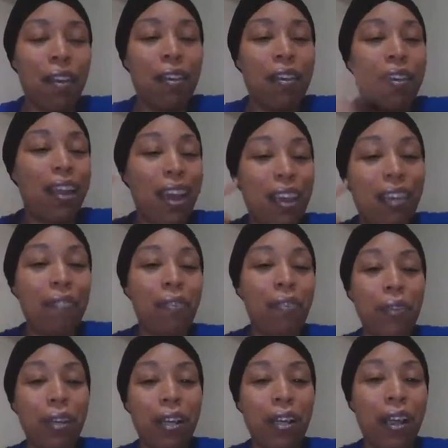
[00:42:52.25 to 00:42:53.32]
not even
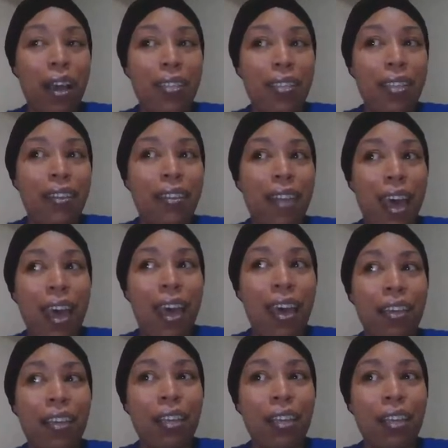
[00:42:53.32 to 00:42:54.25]
realizing that